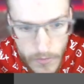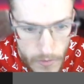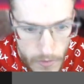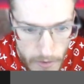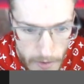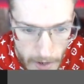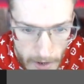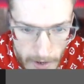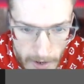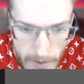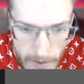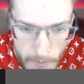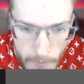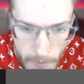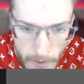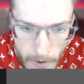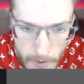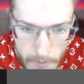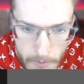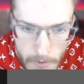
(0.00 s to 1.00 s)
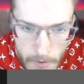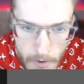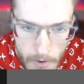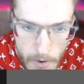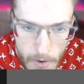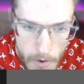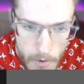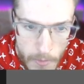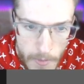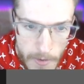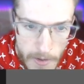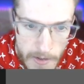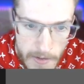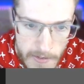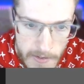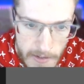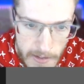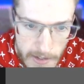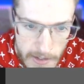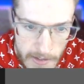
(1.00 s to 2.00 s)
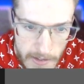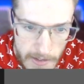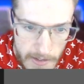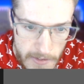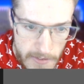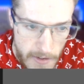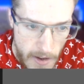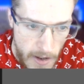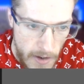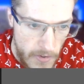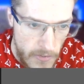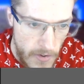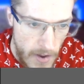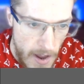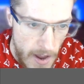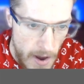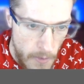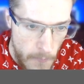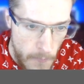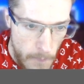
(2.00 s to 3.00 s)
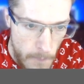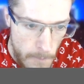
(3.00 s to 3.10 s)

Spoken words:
Yeah, there we go. We can delete these colours out.